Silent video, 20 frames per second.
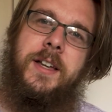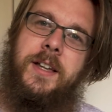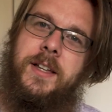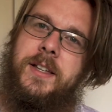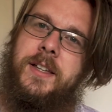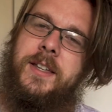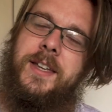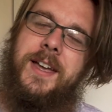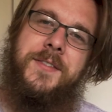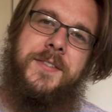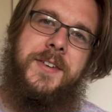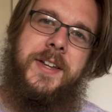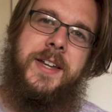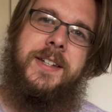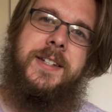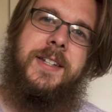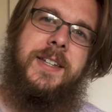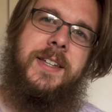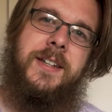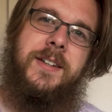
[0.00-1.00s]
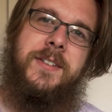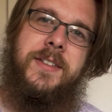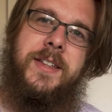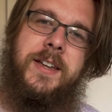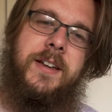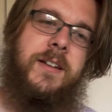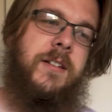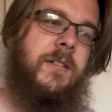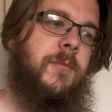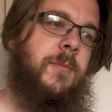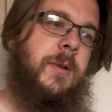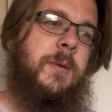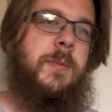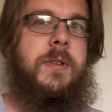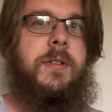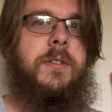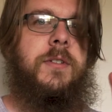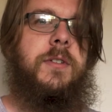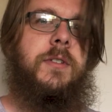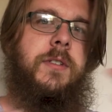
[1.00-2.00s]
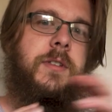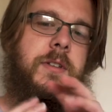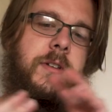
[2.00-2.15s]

You have an idea like, oh, maybe I'll just,